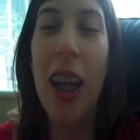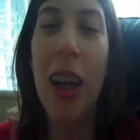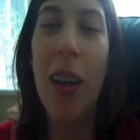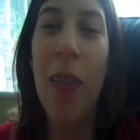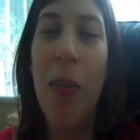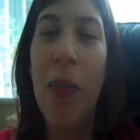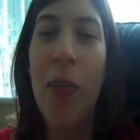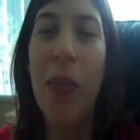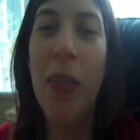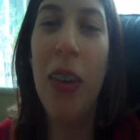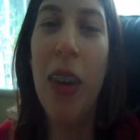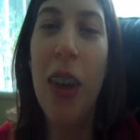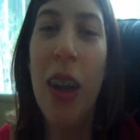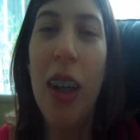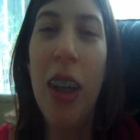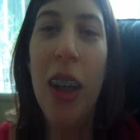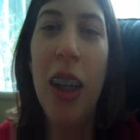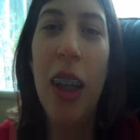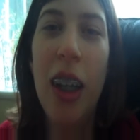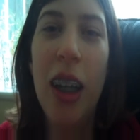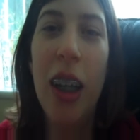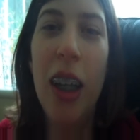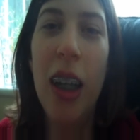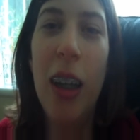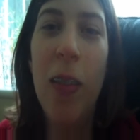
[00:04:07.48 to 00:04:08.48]
yeah,
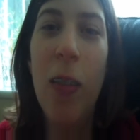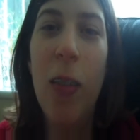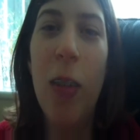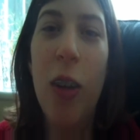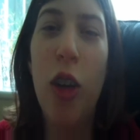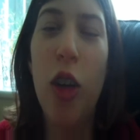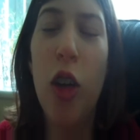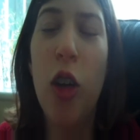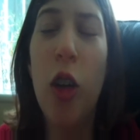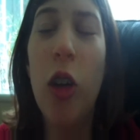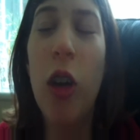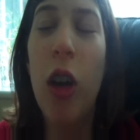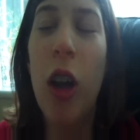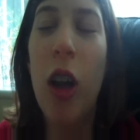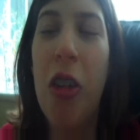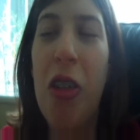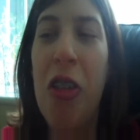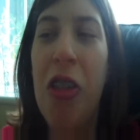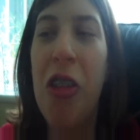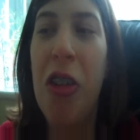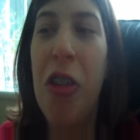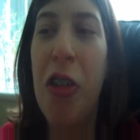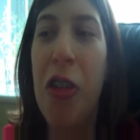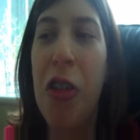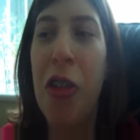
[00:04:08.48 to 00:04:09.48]
it was all
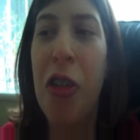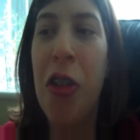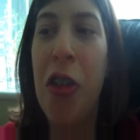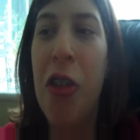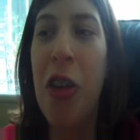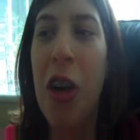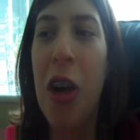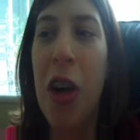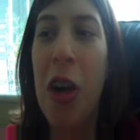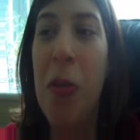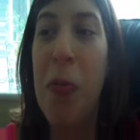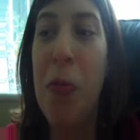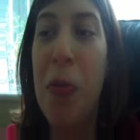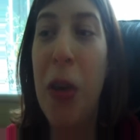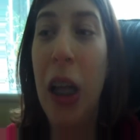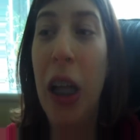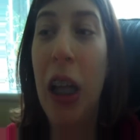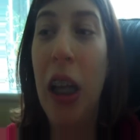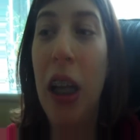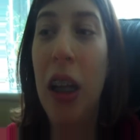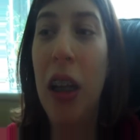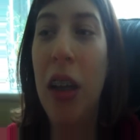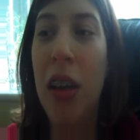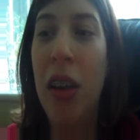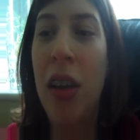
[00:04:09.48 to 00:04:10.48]
over in five
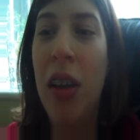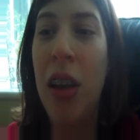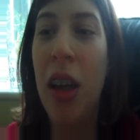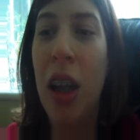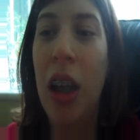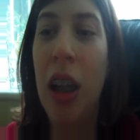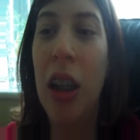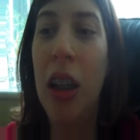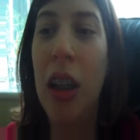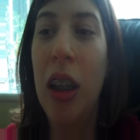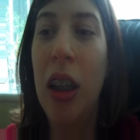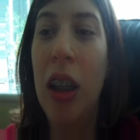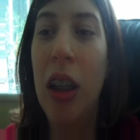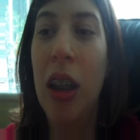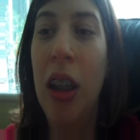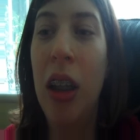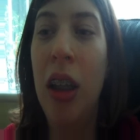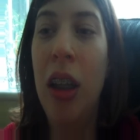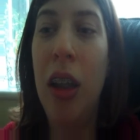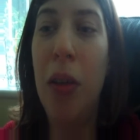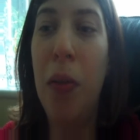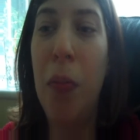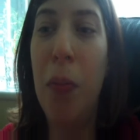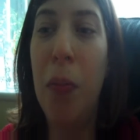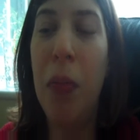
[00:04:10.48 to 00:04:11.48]
minutes, and
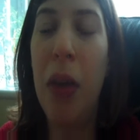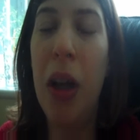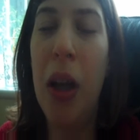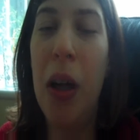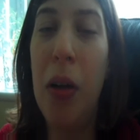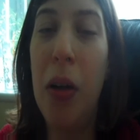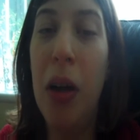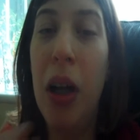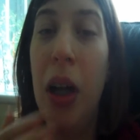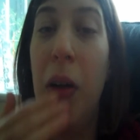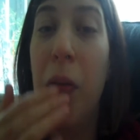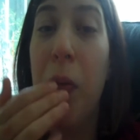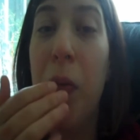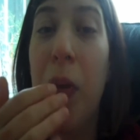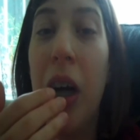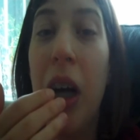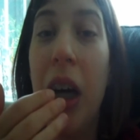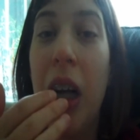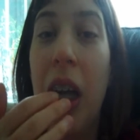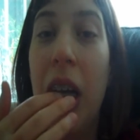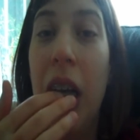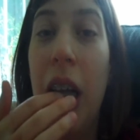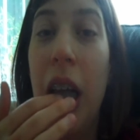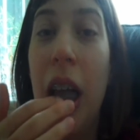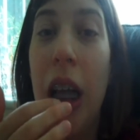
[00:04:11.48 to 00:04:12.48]
I mean
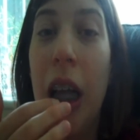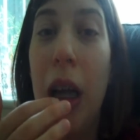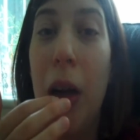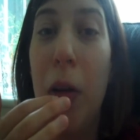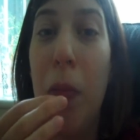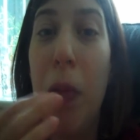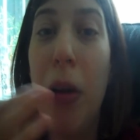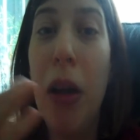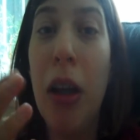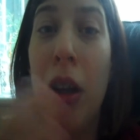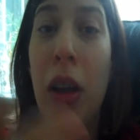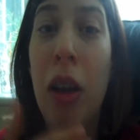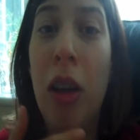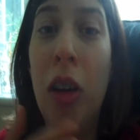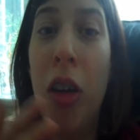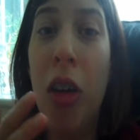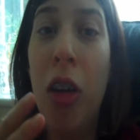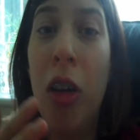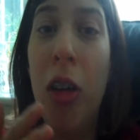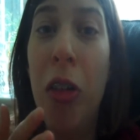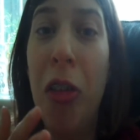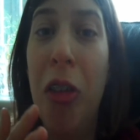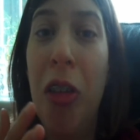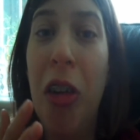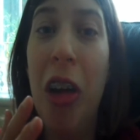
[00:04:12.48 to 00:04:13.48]
my lip is
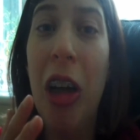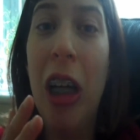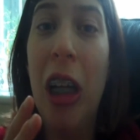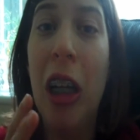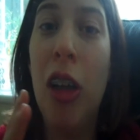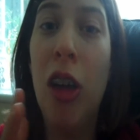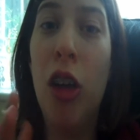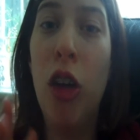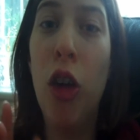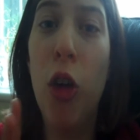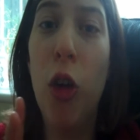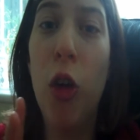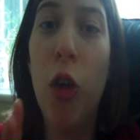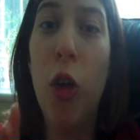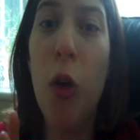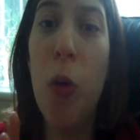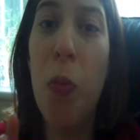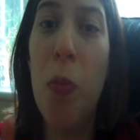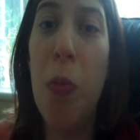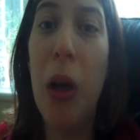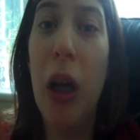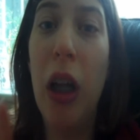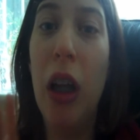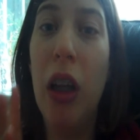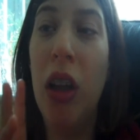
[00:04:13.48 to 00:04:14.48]
still very
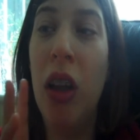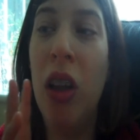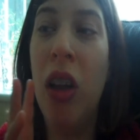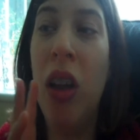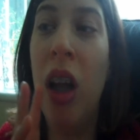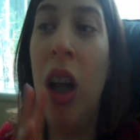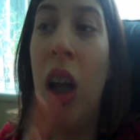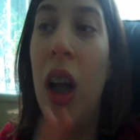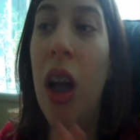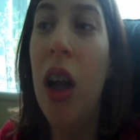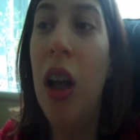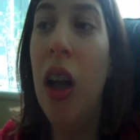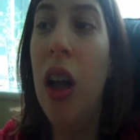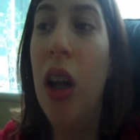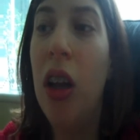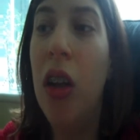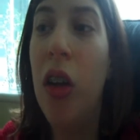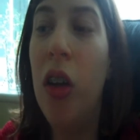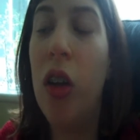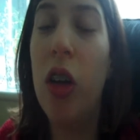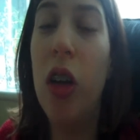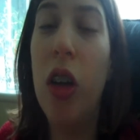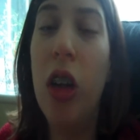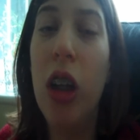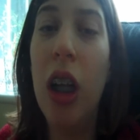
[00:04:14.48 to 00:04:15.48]
sore, but it's
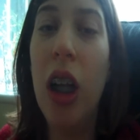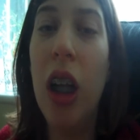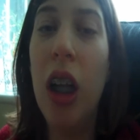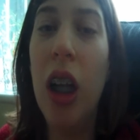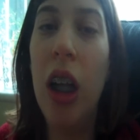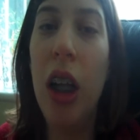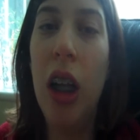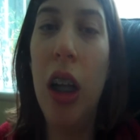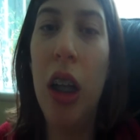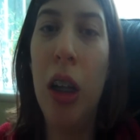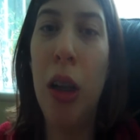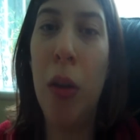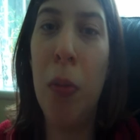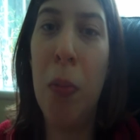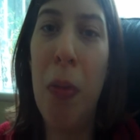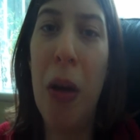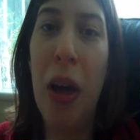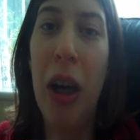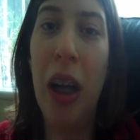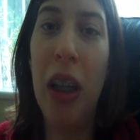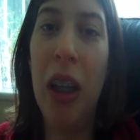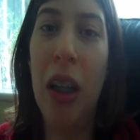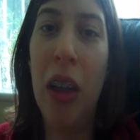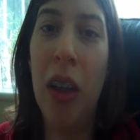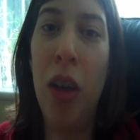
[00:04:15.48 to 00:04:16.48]
not nearly as
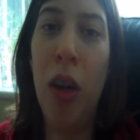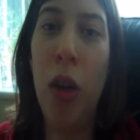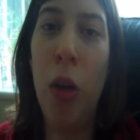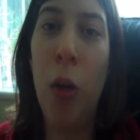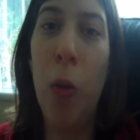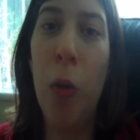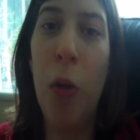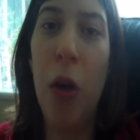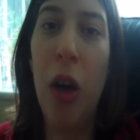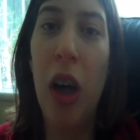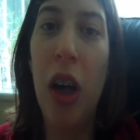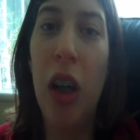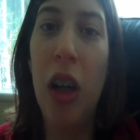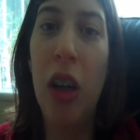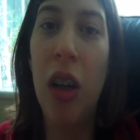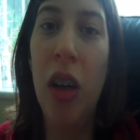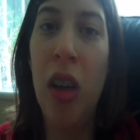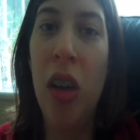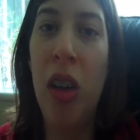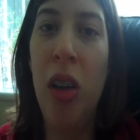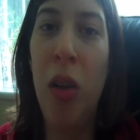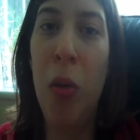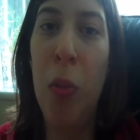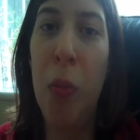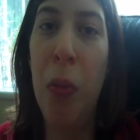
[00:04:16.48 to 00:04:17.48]
bad as it
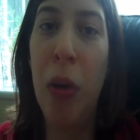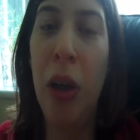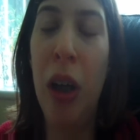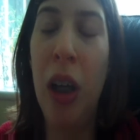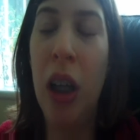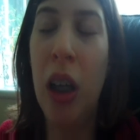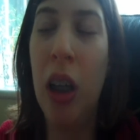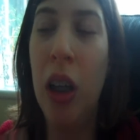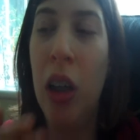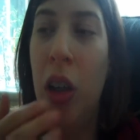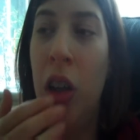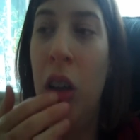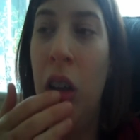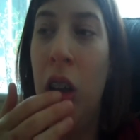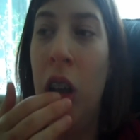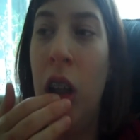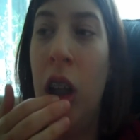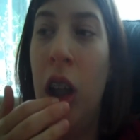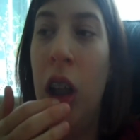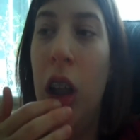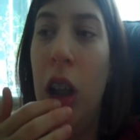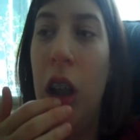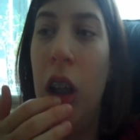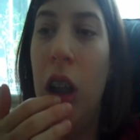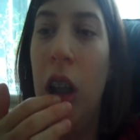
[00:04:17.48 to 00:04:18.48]
was
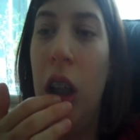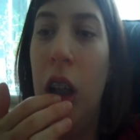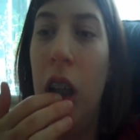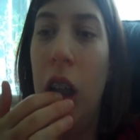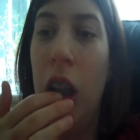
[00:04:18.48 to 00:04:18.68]
because